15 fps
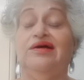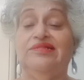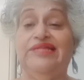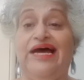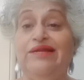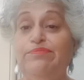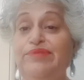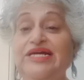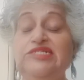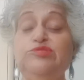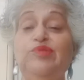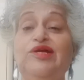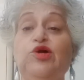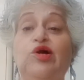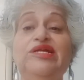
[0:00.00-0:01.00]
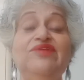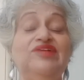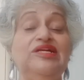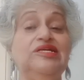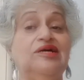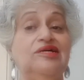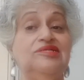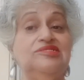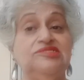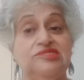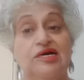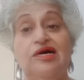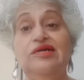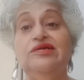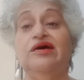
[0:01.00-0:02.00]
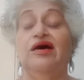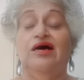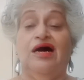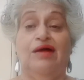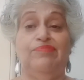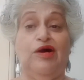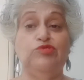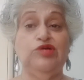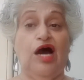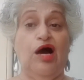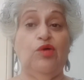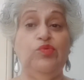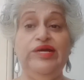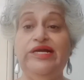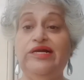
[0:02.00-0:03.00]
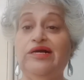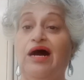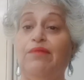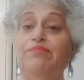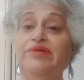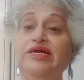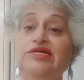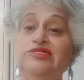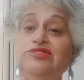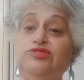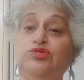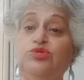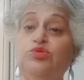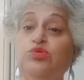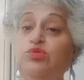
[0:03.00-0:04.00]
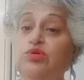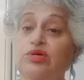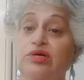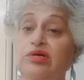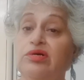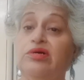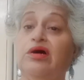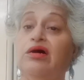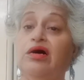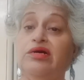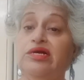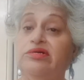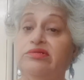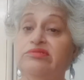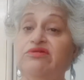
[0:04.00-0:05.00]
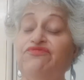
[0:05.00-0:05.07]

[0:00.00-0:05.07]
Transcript: that means we're not even concerned about how we come into the